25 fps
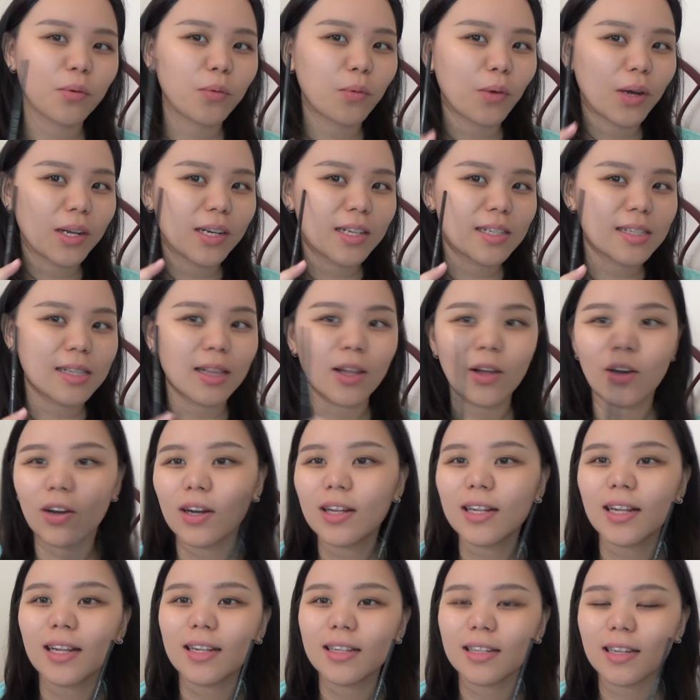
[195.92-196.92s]
One is
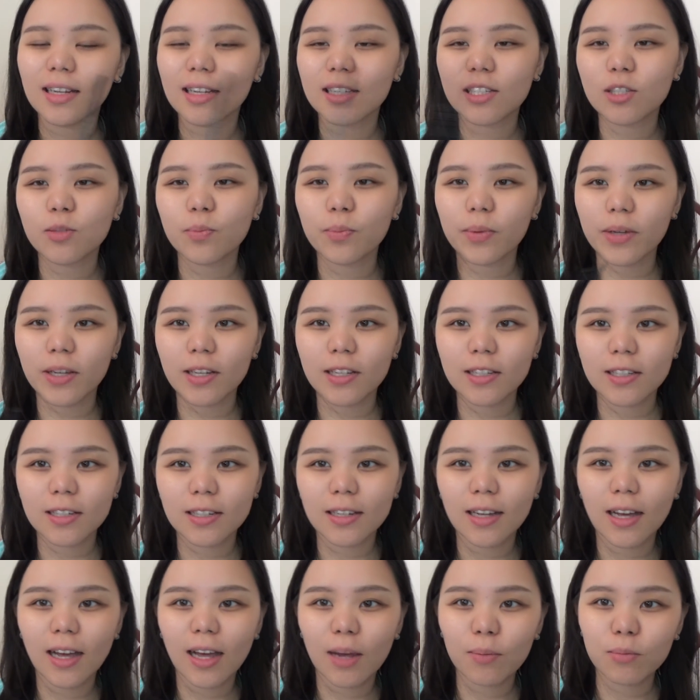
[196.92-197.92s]
longer than this, but
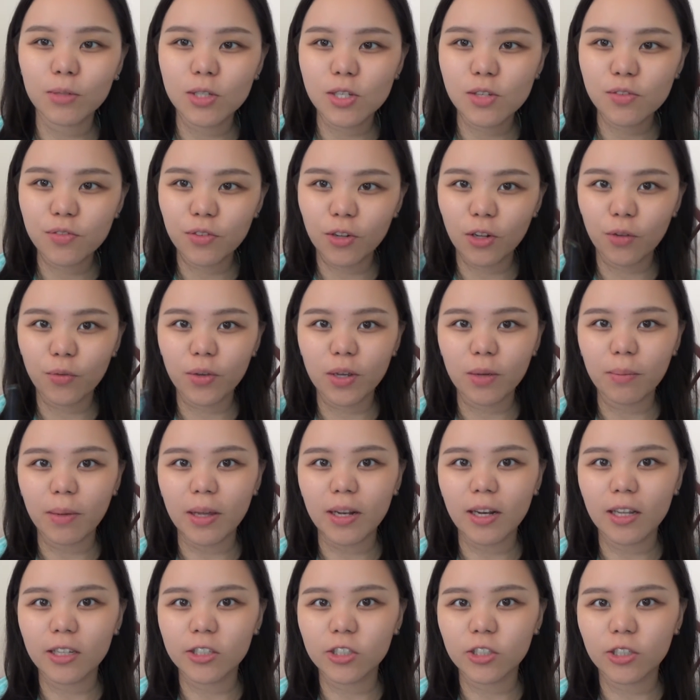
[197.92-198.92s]
I'm just following
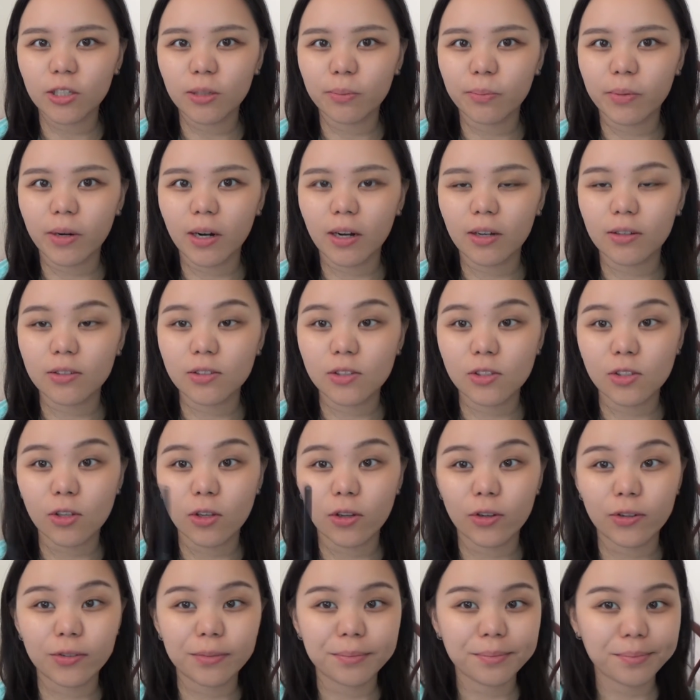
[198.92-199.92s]
my natural brows,
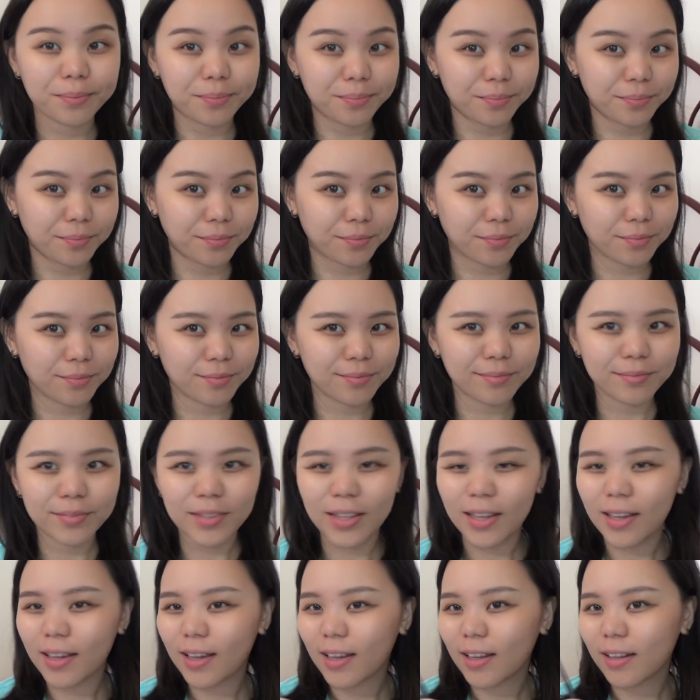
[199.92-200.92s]
so
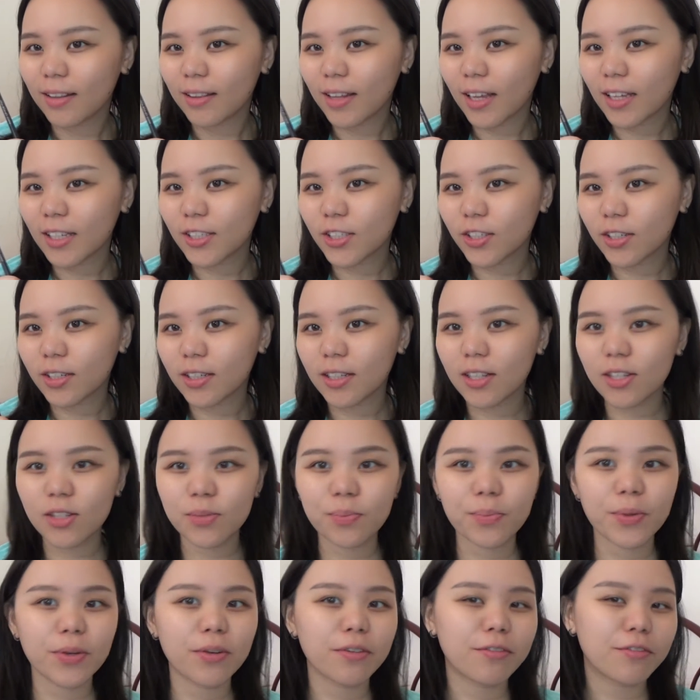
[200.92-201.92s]
natural is
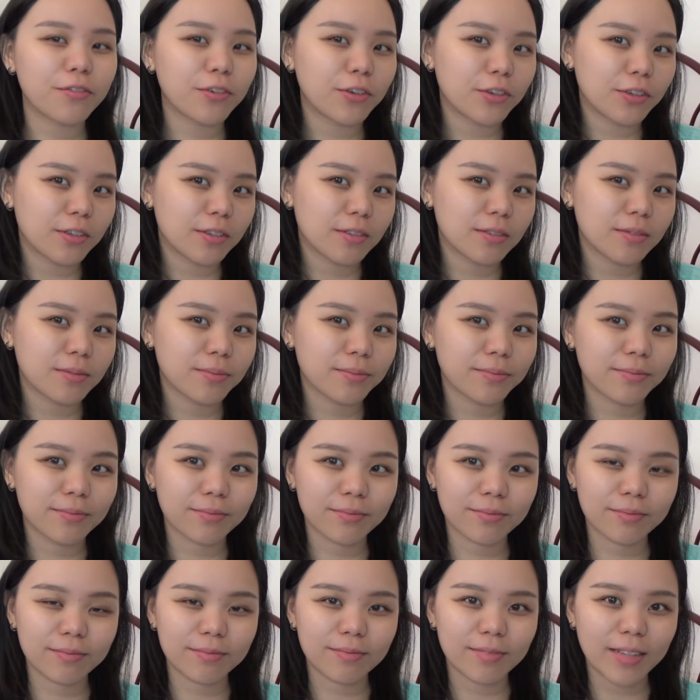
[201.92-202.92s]
beautiful
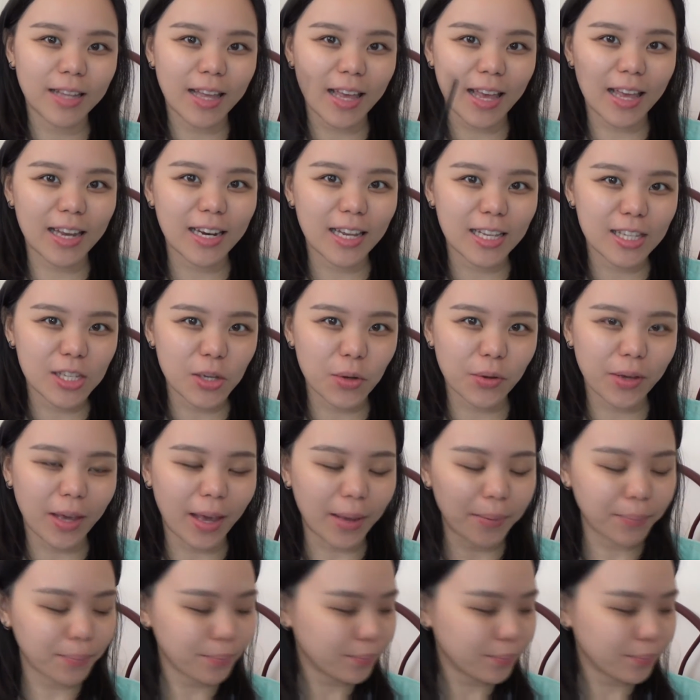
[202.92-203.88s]
and it's okay.